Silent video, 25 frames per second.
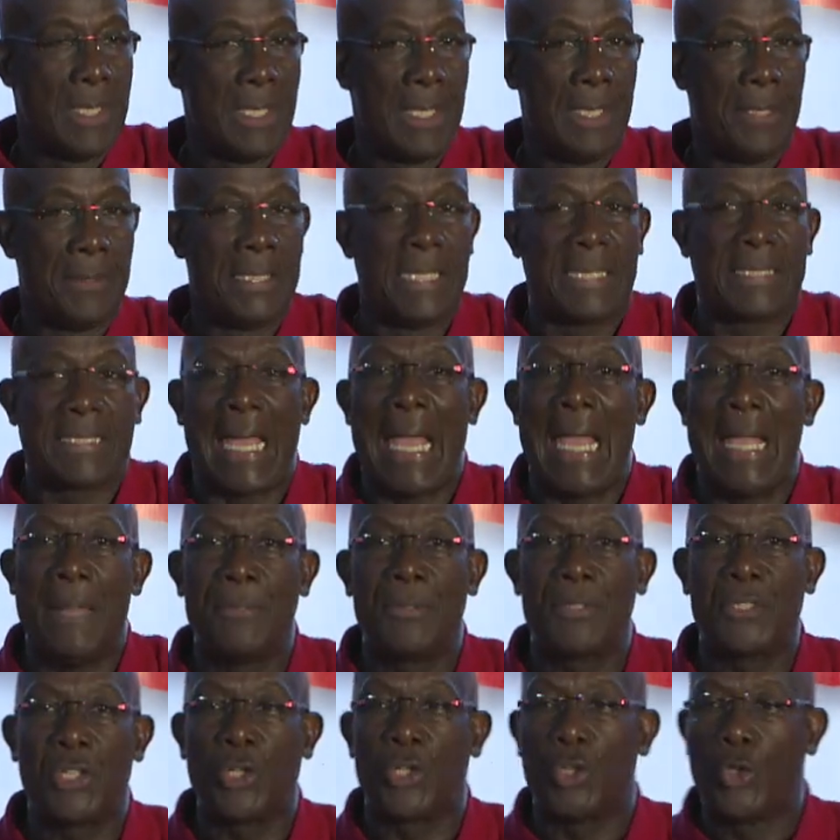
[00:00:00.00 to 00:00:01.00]
The time
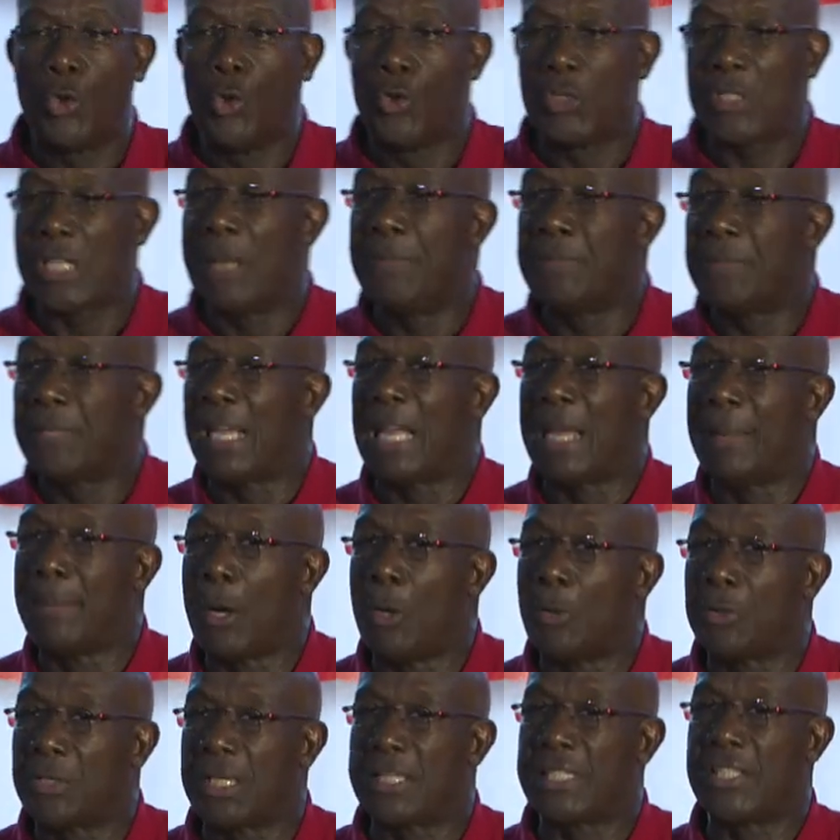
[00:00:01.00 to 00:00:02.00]
to do something
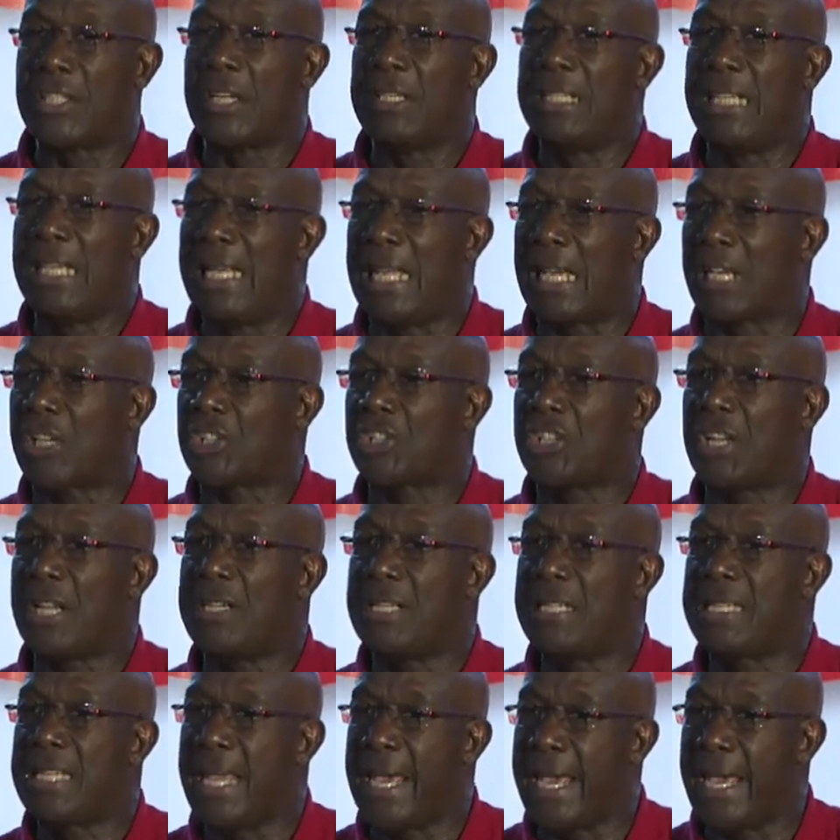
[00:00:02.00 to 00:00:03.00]
about it is on election
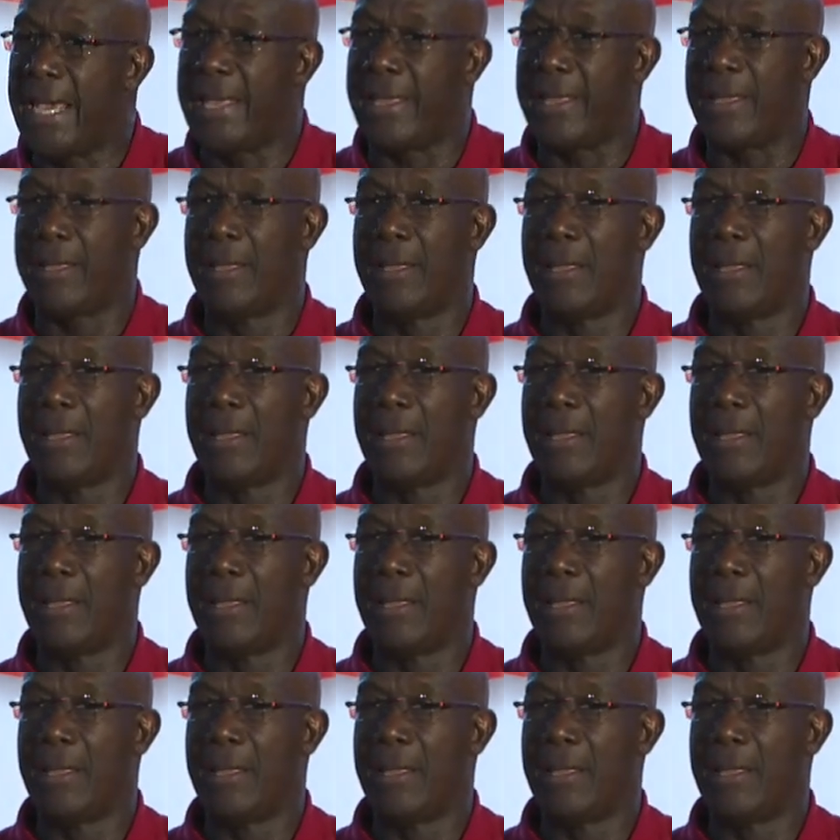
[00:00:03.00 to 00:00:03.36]
day.